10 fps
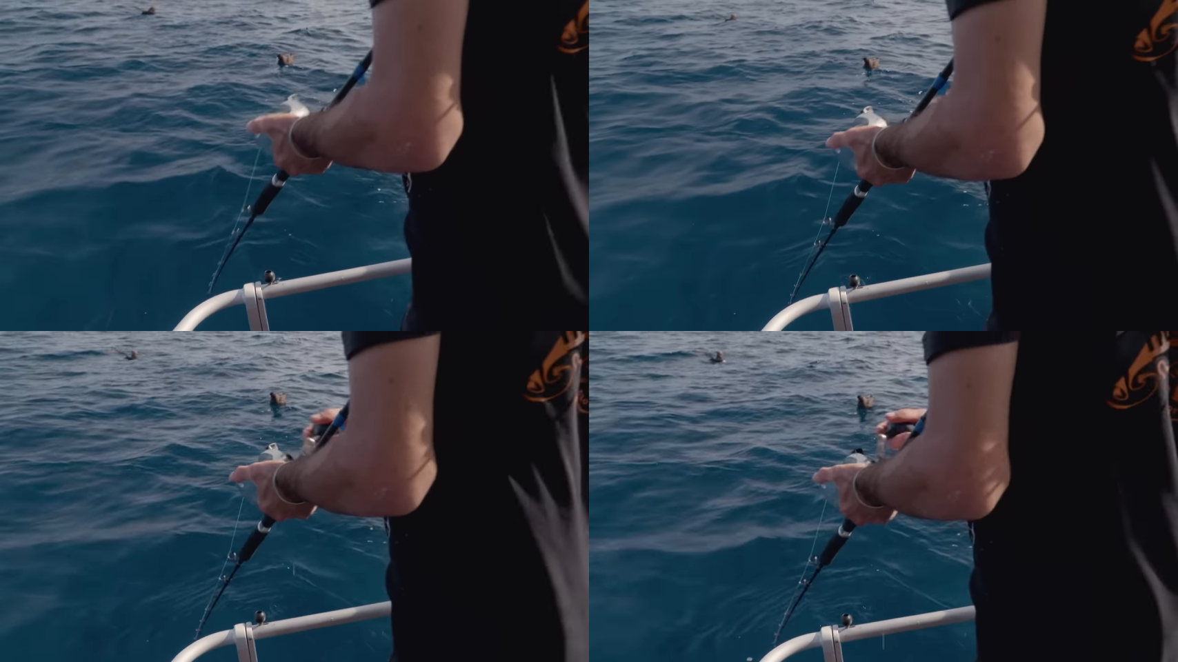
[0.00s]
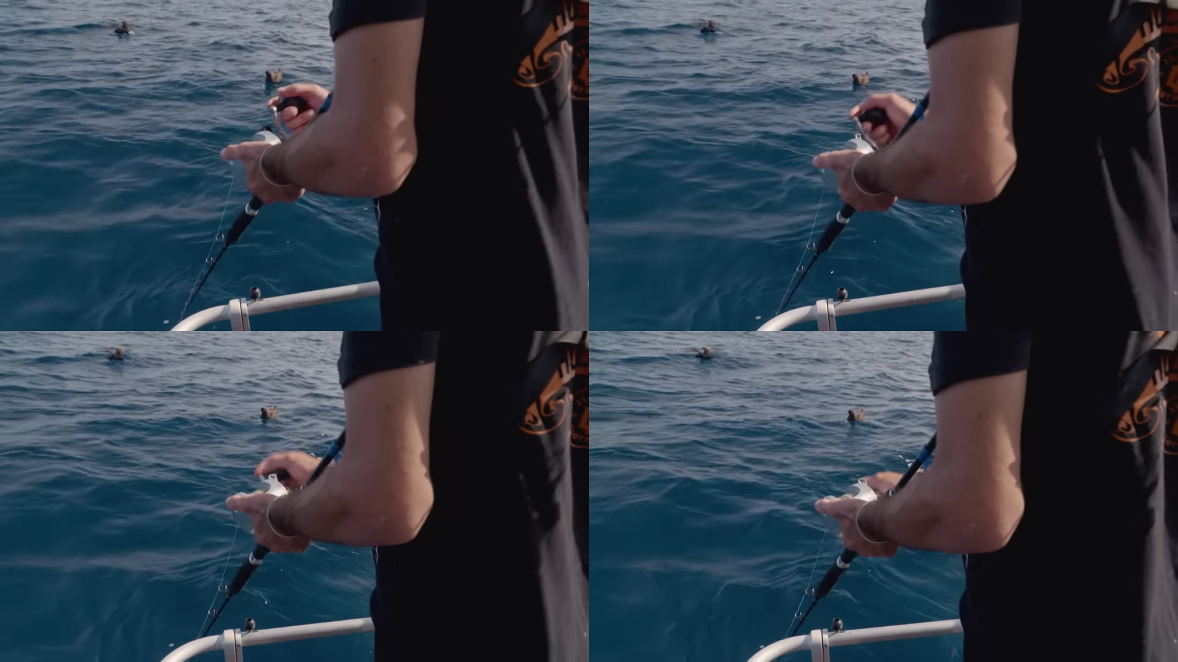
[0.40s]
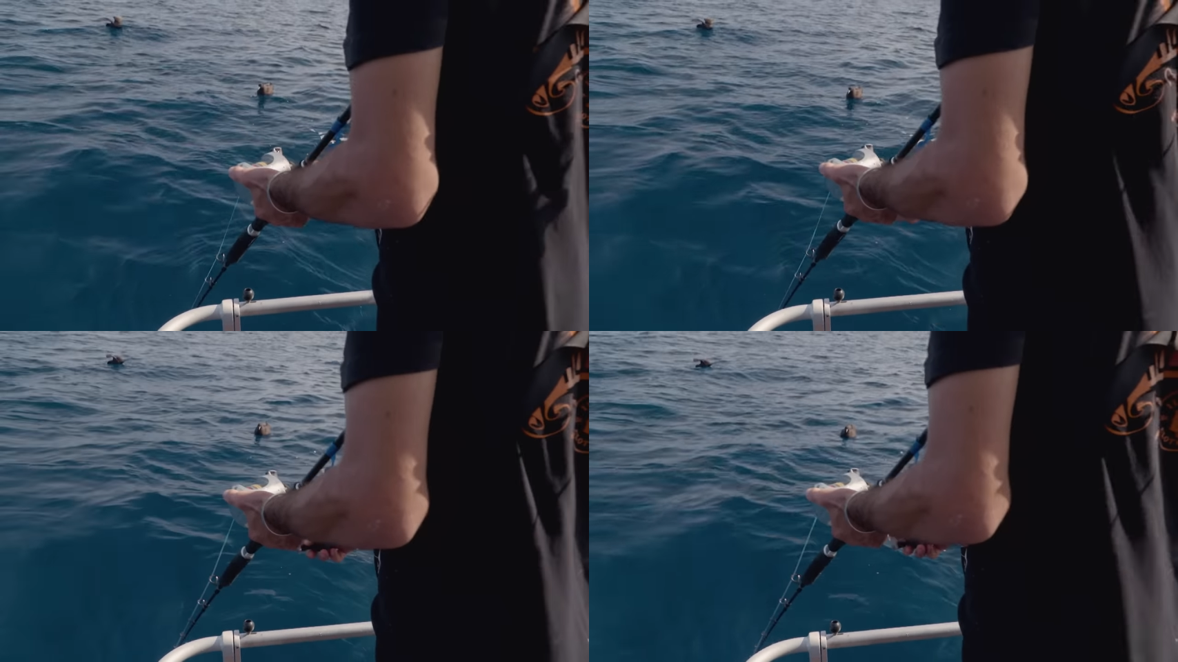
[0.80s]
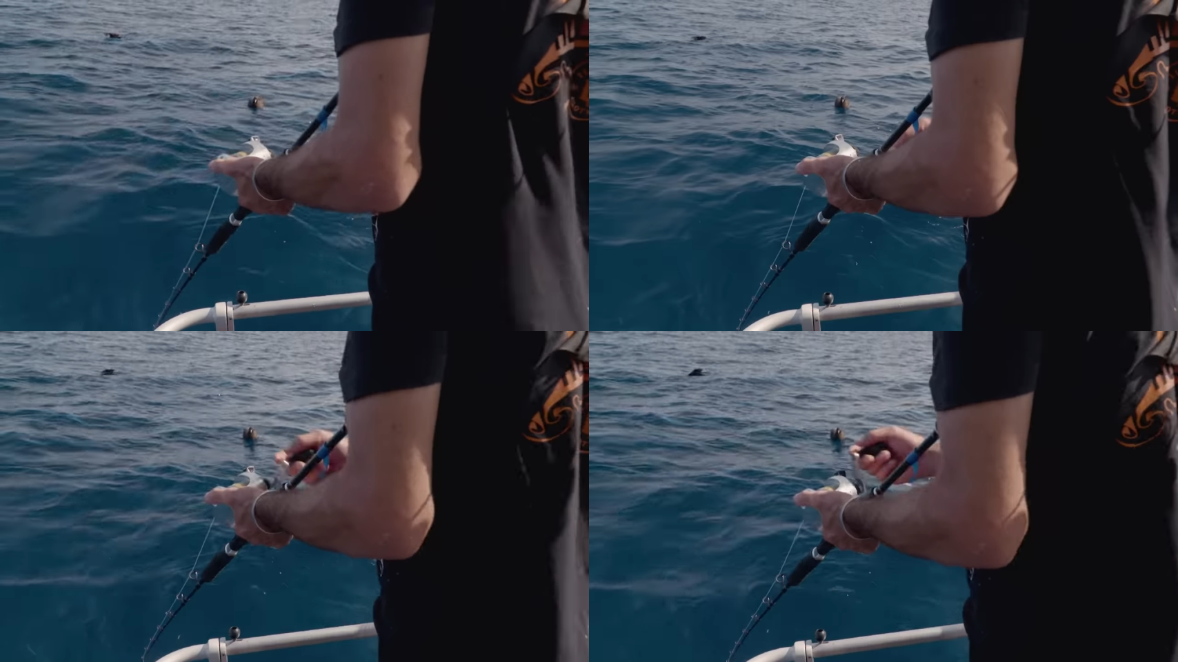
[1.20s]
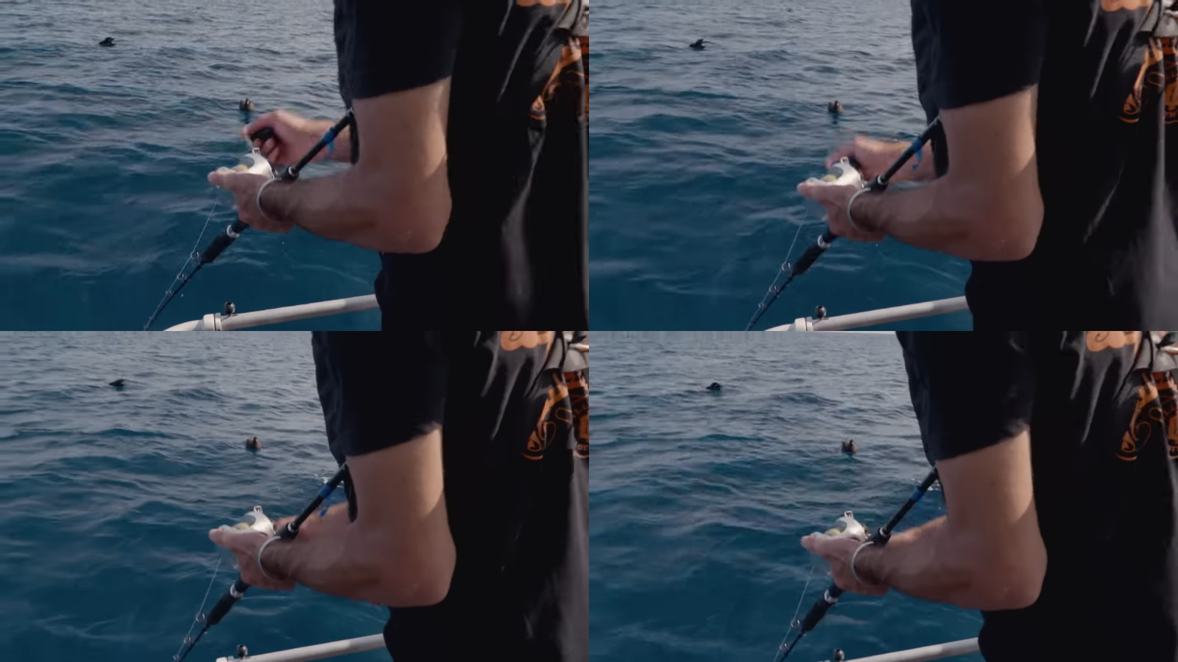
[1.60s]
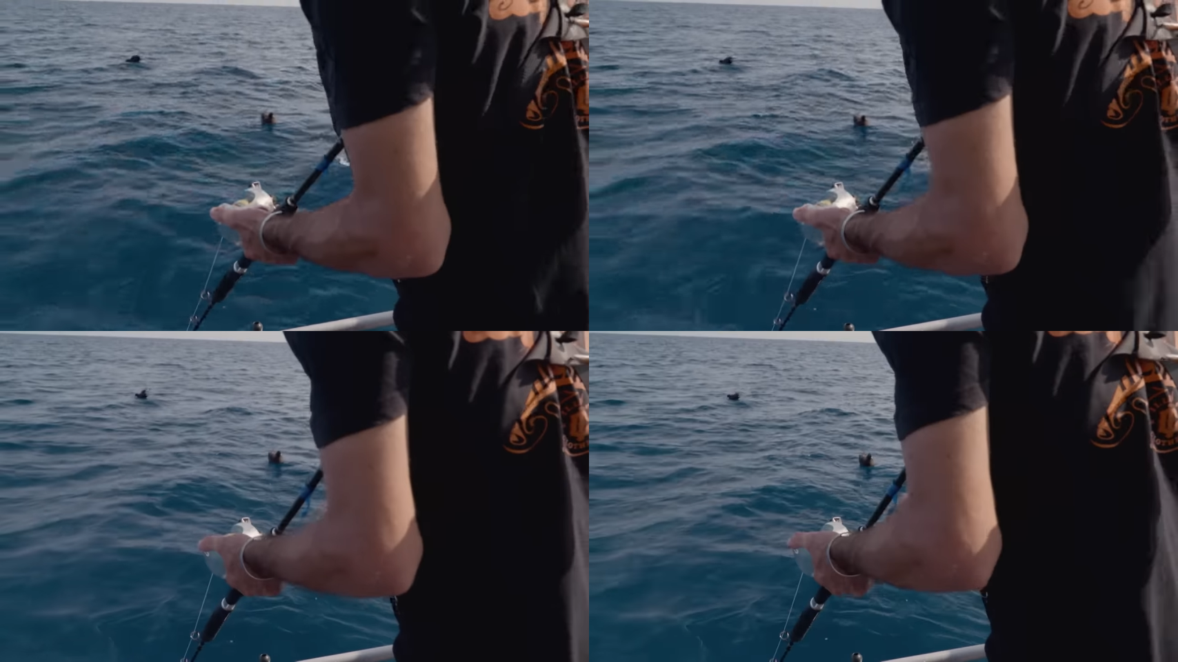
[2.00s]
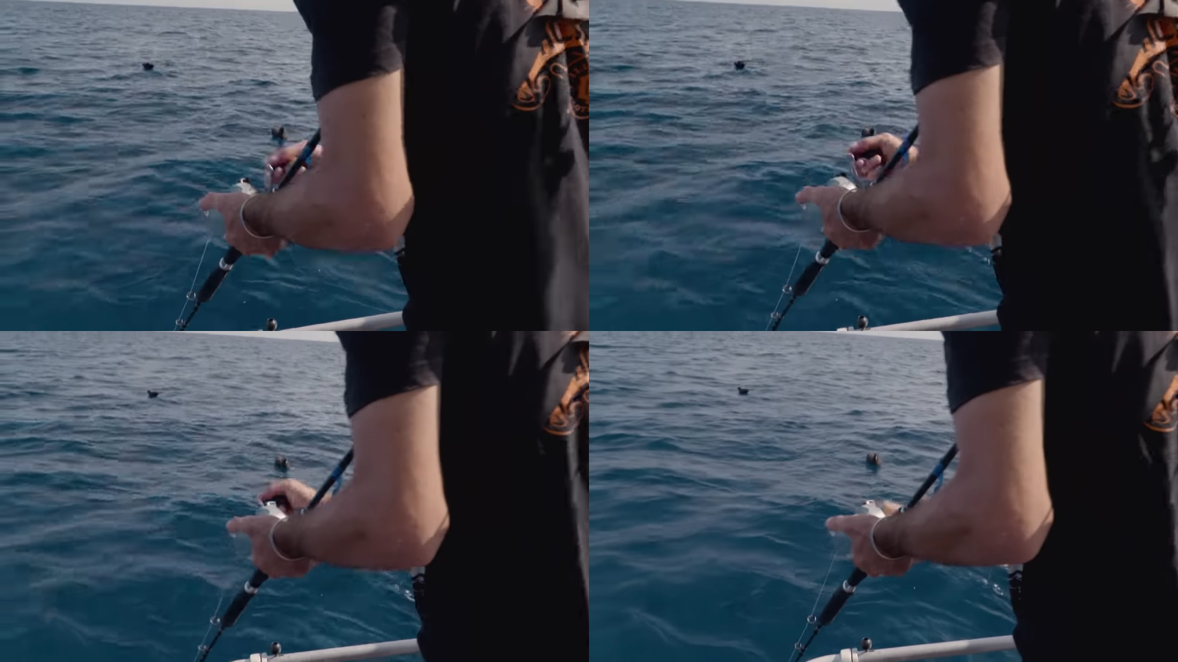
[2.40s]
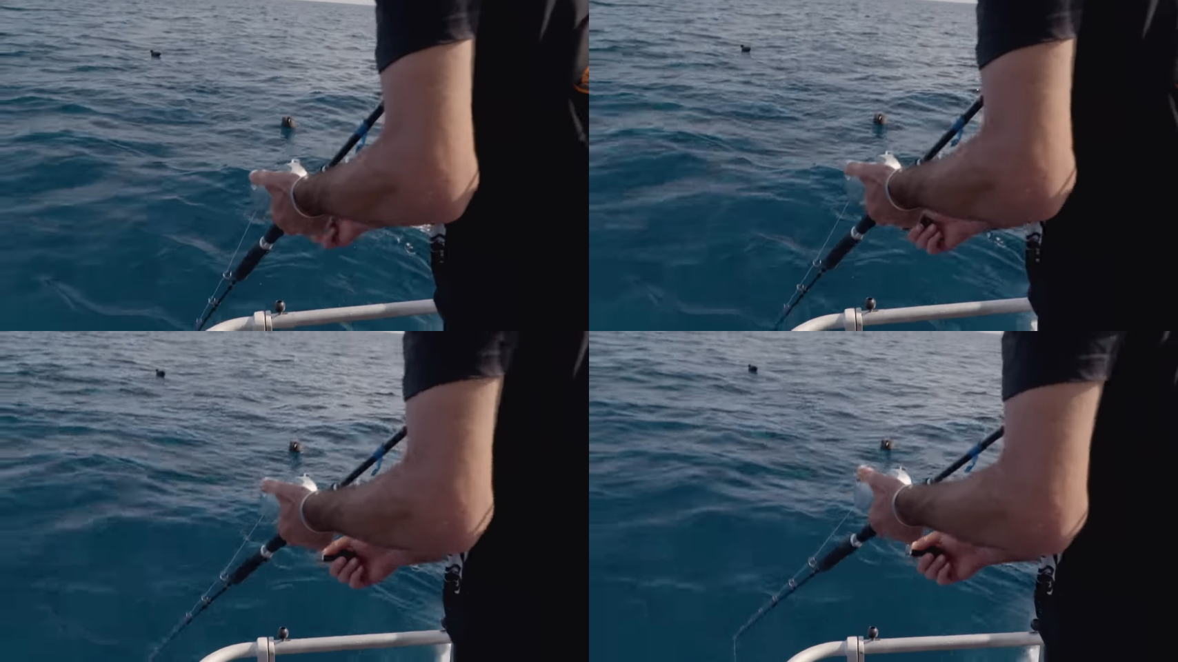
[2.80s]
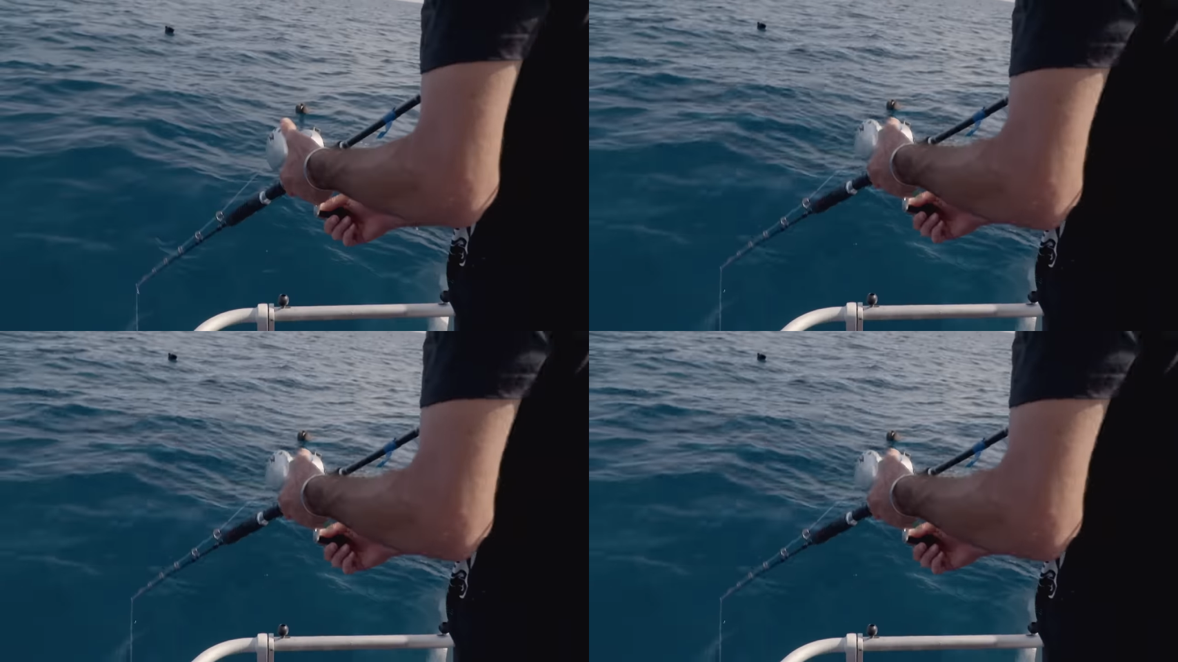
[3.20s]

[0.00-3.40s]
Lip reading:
[unreadable: no face in view]